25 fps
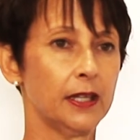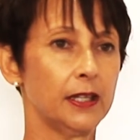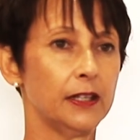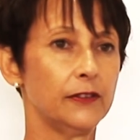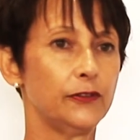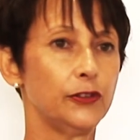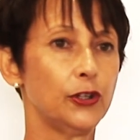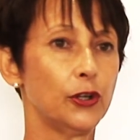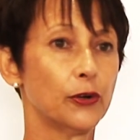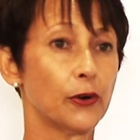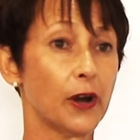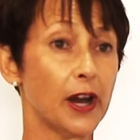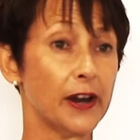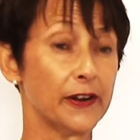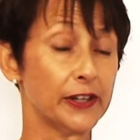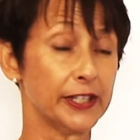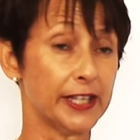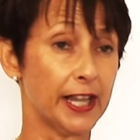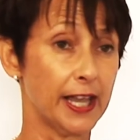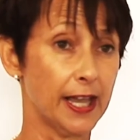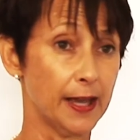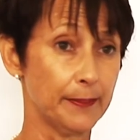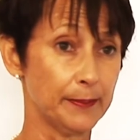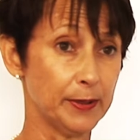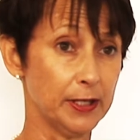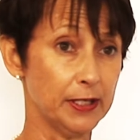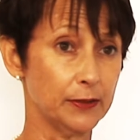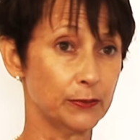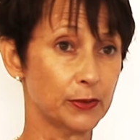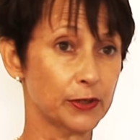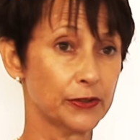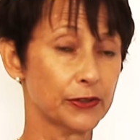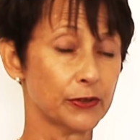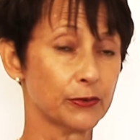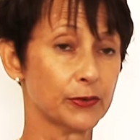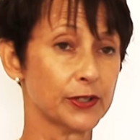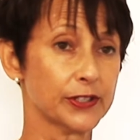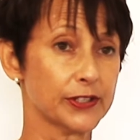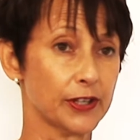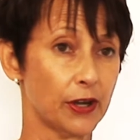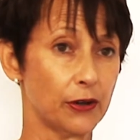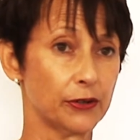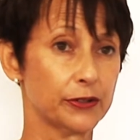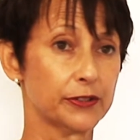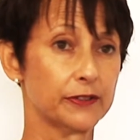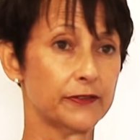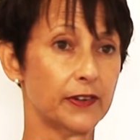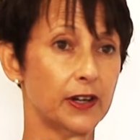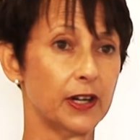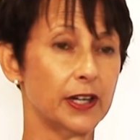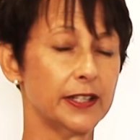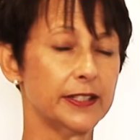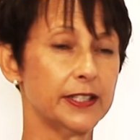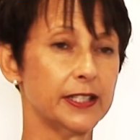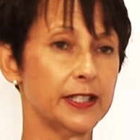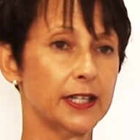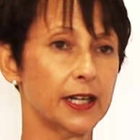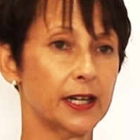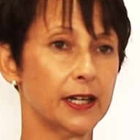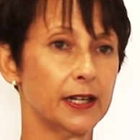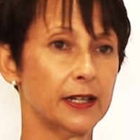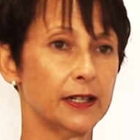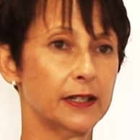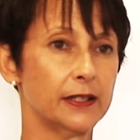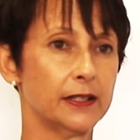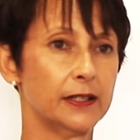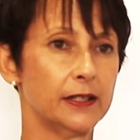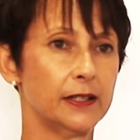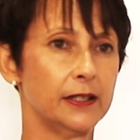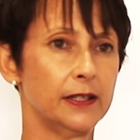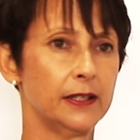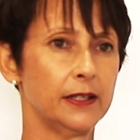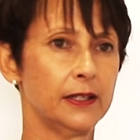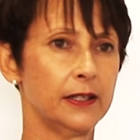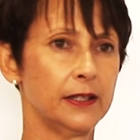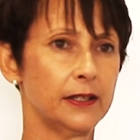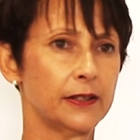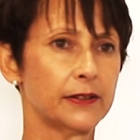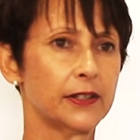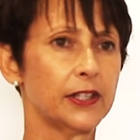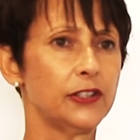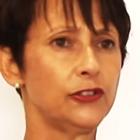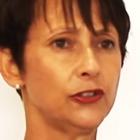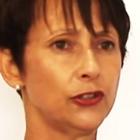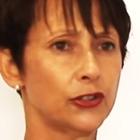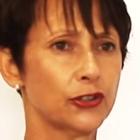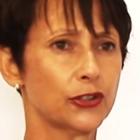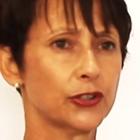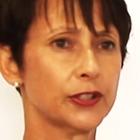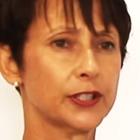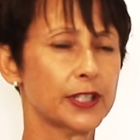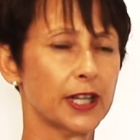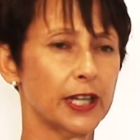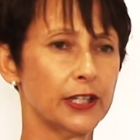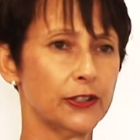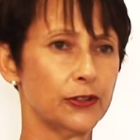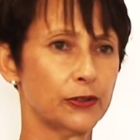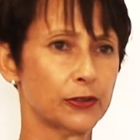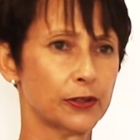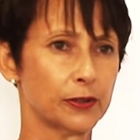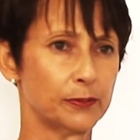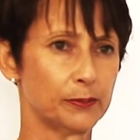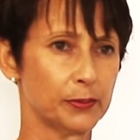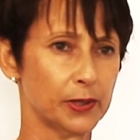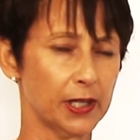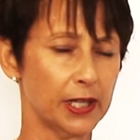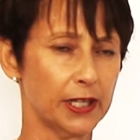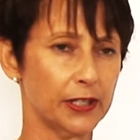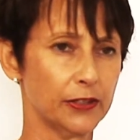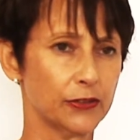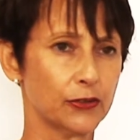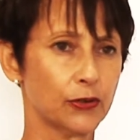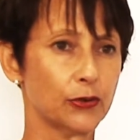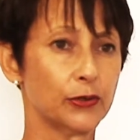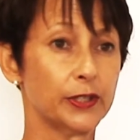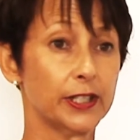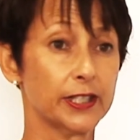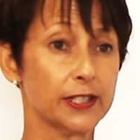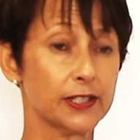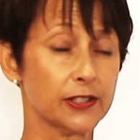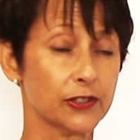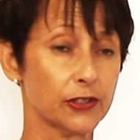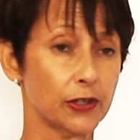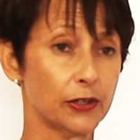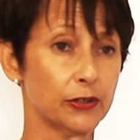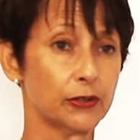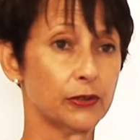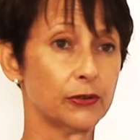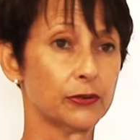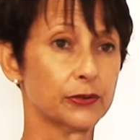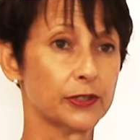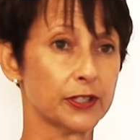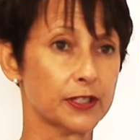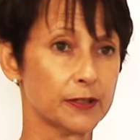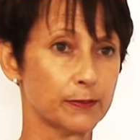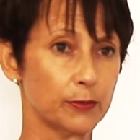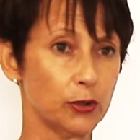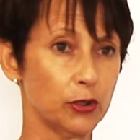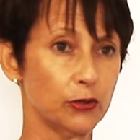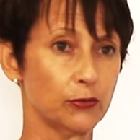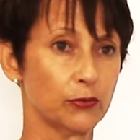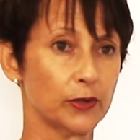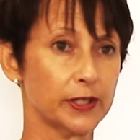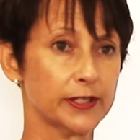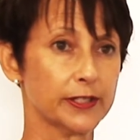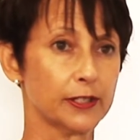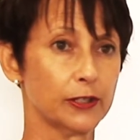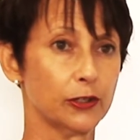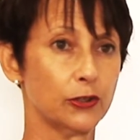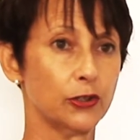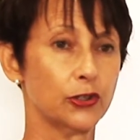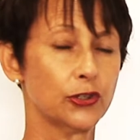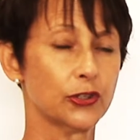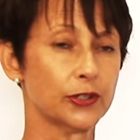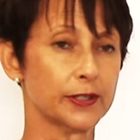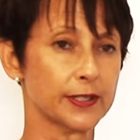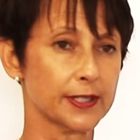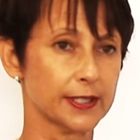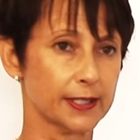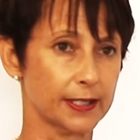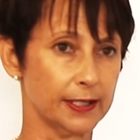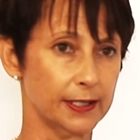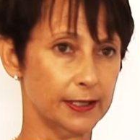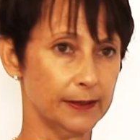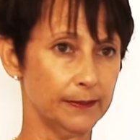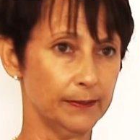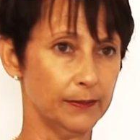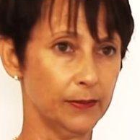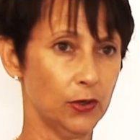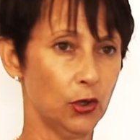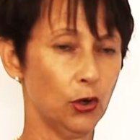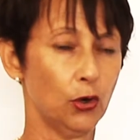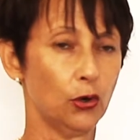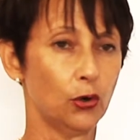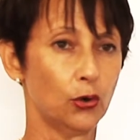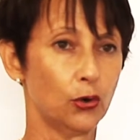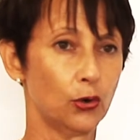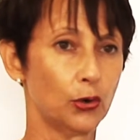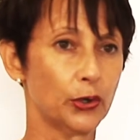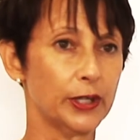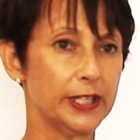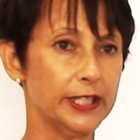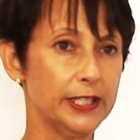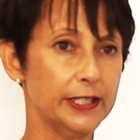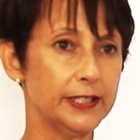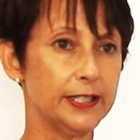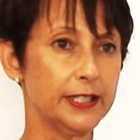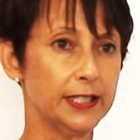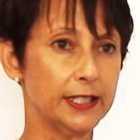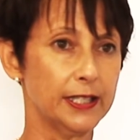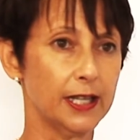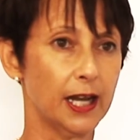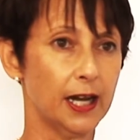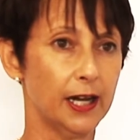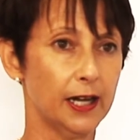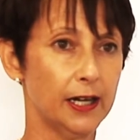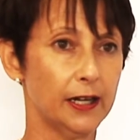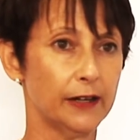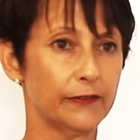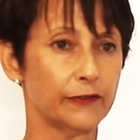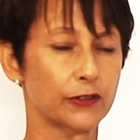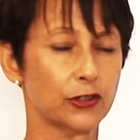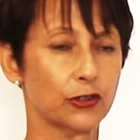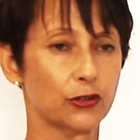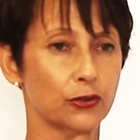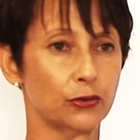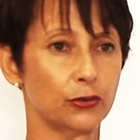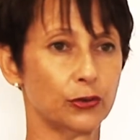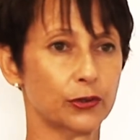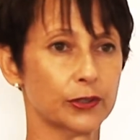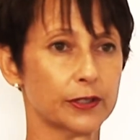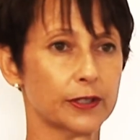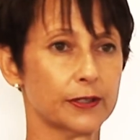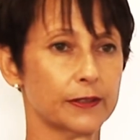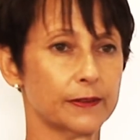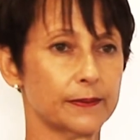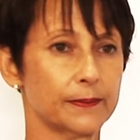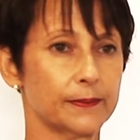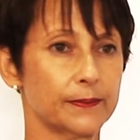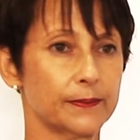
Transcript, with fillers: If you are unhappy with the result of IDR, then you should take your complaint through an external dispute resolution scheme, or EDR for short.